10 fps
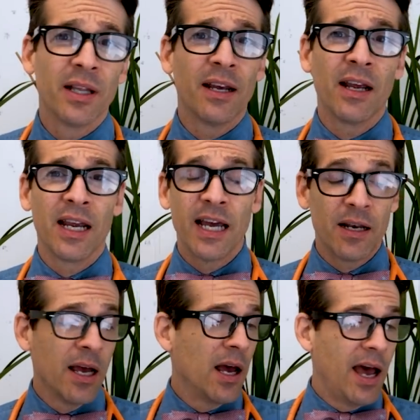They can
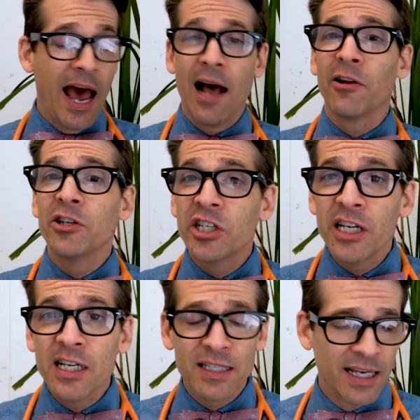get
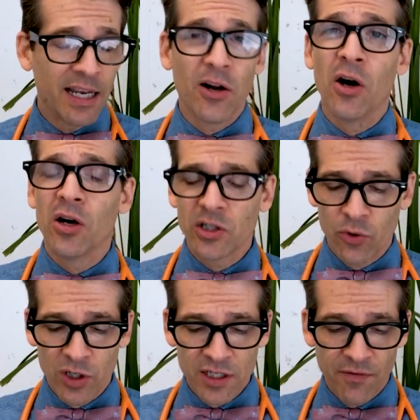allergies, they can get all
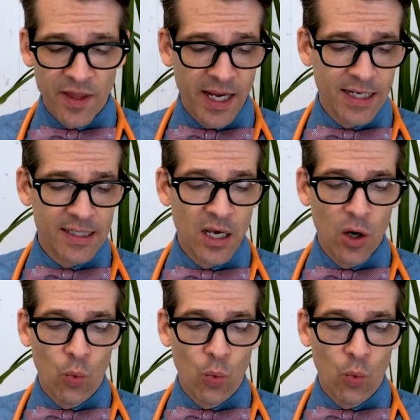sorts of things.